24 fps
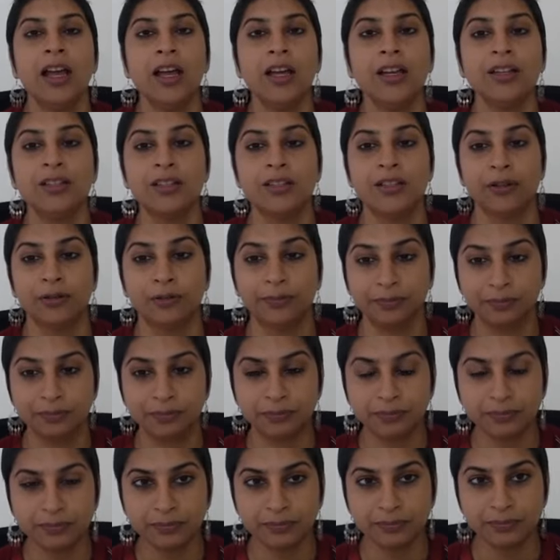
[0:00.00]
So
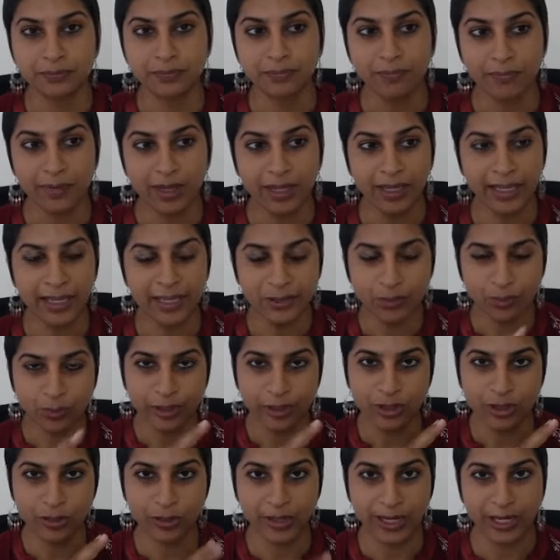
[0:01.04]
yes, once
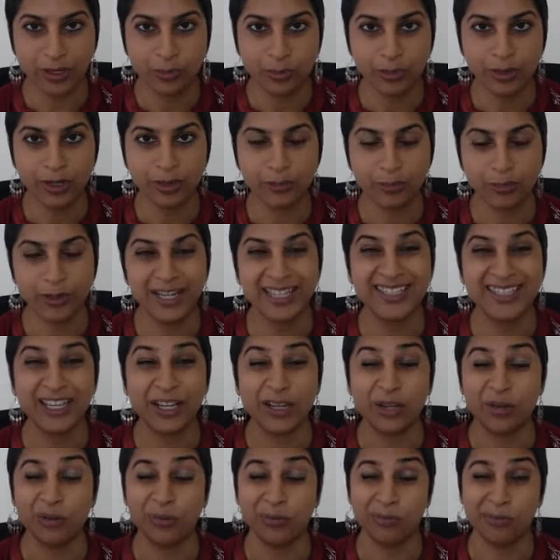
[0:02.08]
you get WordPress,
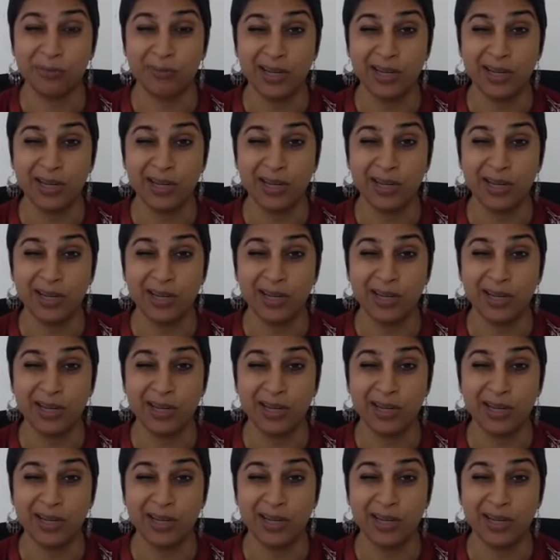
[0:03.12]
you